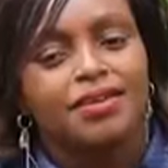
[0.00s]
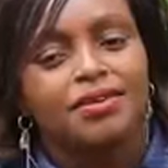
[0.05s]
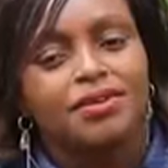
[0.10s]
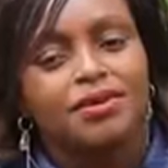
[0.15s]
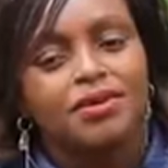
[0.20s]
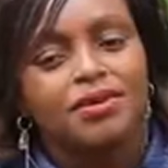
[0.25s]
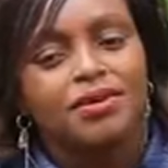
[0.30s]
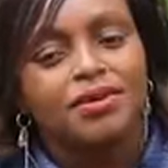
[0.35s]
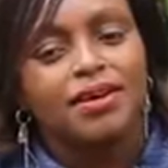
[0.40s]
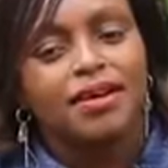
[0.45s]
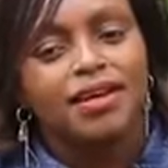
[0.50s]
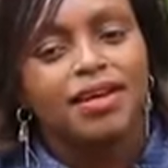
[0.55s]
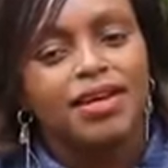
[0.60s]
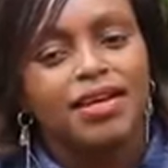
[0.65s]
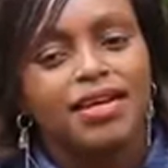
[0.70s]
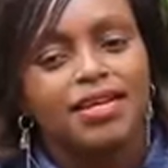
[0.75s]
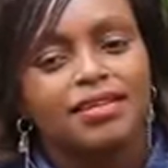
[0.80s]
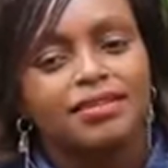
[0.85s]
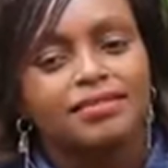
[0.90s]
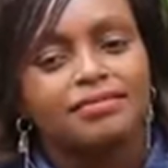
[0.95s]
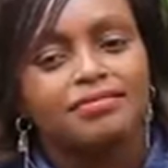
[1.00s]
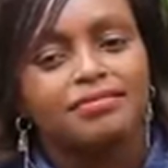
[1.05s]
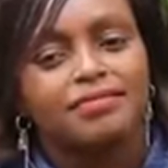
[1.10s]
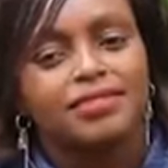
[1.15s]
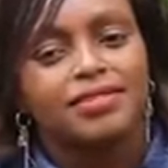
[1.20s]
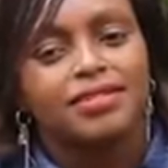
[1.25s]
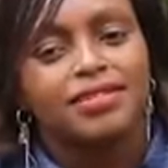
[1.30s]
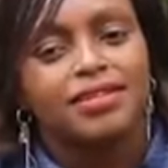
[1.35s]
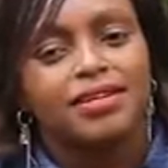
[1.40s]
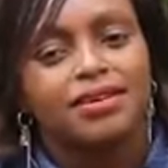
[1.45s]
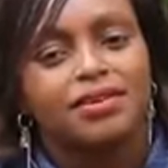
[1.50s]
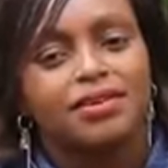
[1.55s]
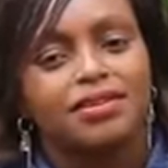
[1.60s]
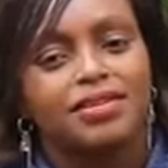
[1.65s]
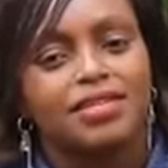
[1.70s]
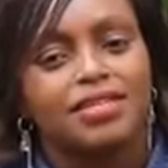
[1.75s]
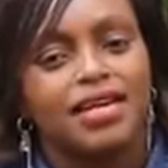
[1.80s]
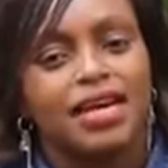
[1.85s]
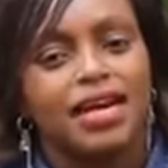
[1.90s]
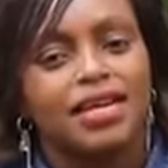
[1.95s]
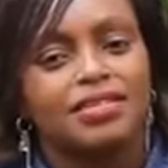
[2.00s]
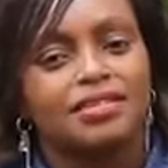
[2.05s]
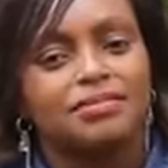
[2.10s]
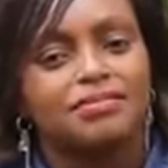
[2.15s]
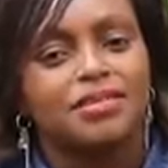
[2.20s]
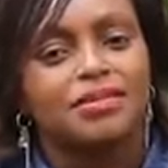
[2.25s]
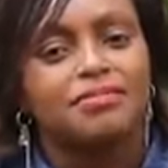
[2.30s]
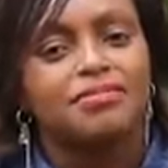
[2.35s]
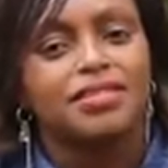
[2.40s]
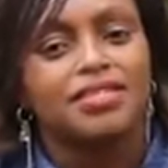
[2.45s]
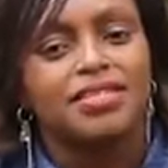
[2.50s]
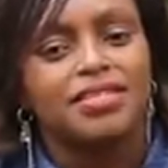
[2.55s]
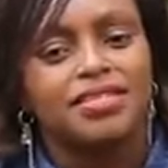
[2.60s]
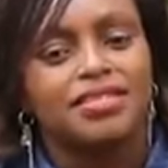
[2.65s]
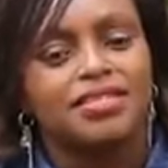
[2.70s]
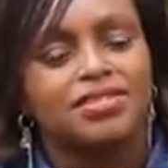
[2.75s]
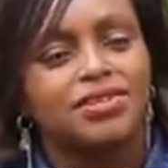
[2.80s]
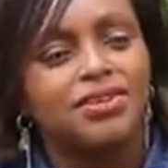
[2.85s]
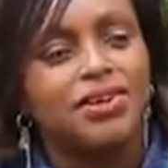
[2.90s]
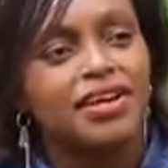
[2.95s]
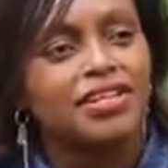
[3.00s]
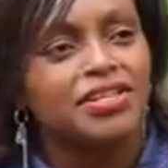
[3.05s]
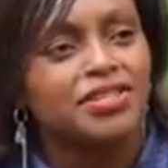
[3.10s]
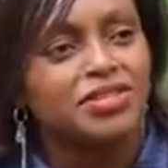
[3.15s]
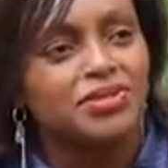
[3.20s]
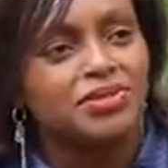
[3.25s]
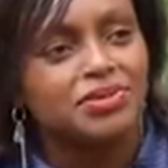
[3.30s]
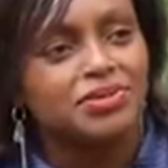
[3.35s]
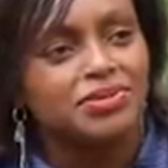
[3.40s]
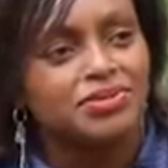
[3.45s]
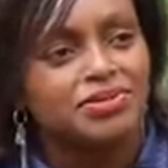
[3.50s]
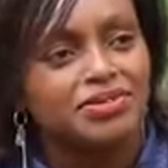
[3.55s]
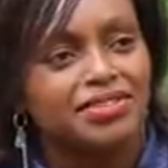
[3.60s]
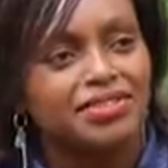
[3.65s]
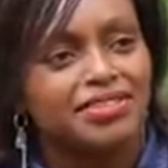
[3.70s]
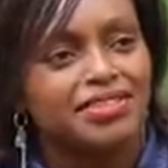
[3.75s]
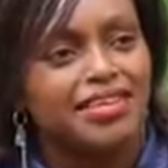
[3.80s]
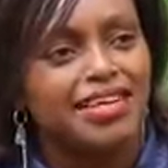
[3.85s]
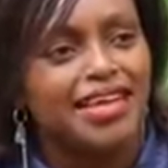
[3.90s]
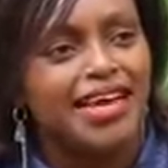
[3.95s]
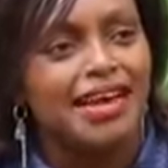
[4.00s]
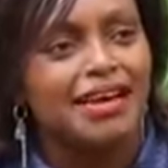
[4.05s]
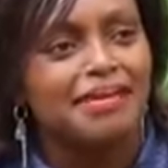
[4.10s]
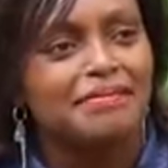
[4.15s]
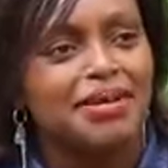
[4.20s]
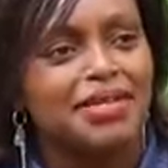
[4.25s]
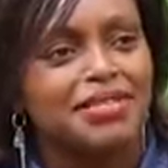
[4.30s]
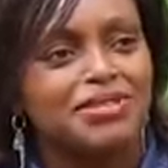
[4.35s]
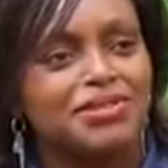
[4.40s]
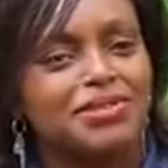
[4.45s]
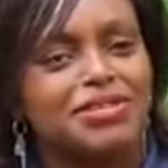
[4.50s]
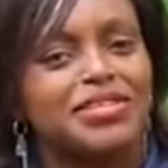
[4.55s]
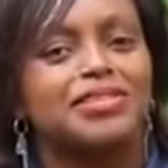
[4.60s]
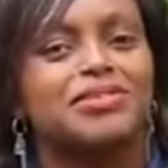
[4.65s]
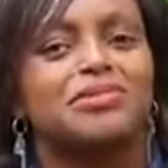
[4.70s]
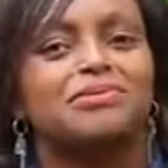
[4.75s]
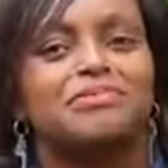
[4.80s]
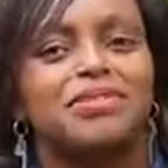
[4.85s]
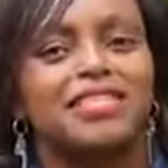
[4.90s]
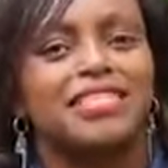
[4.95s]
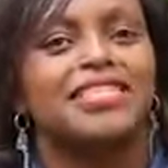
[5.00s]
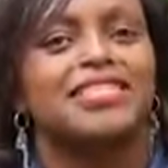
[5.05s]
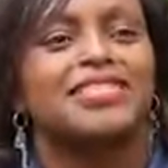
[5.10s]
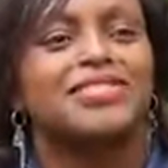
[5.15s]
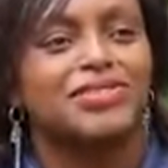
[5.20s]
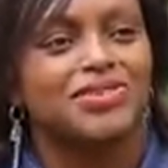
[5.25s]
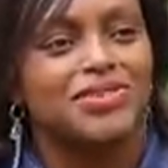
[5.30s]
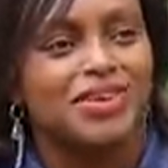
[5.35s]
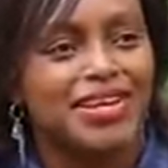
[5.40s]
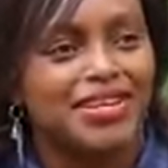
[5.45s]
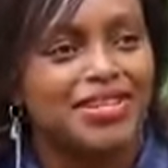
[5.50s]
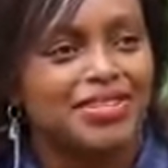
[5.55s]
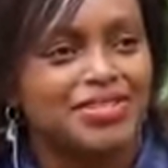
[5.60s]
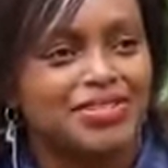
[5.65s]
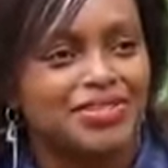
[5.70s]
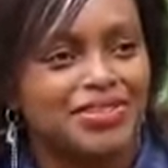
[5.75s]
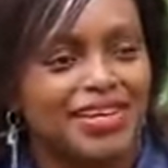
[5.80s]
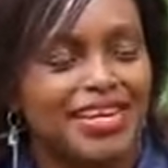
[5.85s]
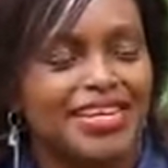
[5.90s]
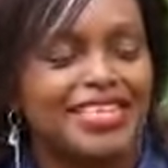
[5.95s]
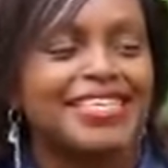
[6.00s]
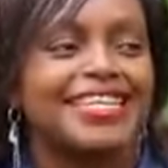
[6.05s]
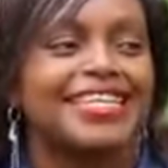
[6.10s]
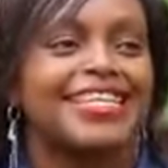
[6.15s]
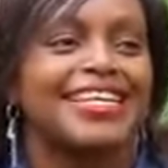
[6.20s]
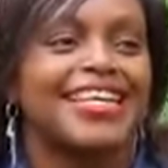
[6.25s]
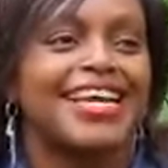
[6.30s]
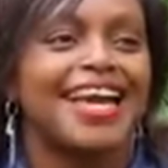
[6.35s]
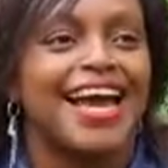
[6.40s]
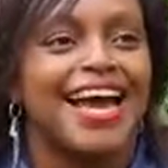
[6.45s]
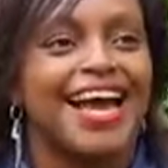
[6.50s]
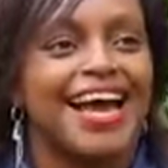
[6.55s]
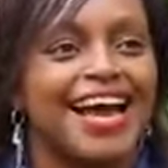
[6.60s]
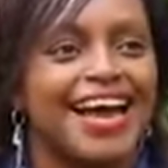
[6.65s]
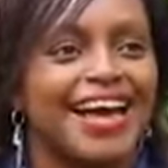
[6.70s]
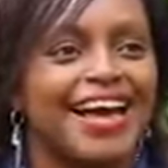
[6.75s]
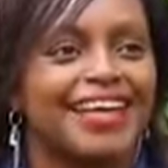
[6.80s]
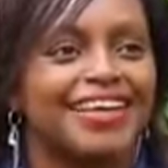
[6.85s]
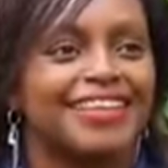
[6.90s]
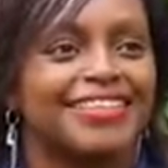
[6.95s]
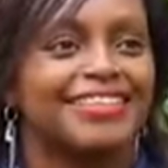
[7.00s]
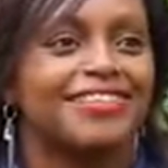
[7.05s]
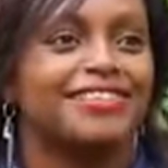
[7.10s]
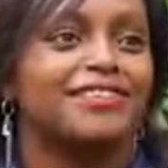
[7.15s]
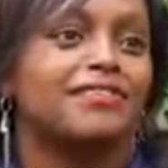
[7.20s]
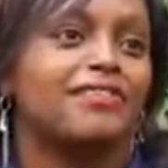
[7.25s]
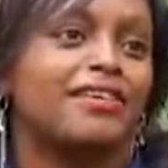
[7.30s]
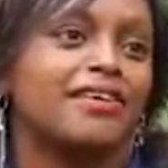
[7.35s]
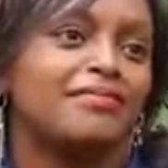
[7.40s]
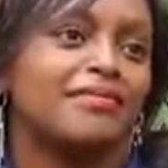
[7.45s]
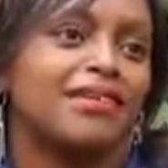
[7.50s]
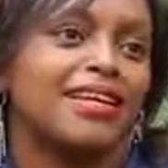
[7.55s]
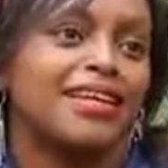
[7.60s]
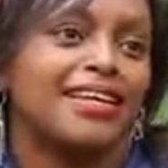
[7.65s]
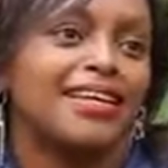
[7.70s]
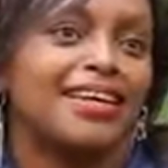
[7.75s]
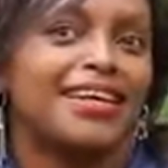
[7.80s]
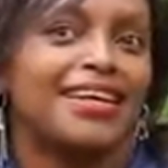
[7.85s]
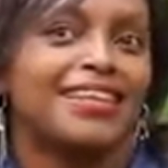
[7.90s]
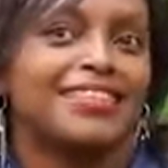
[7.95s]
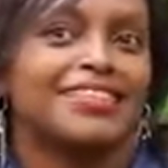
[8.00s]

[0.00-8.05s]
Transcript: You know, she asked me, Mrs. So-and-so, am I talking to Mrs. So-and-so? I said, yeah. You know, I'm like,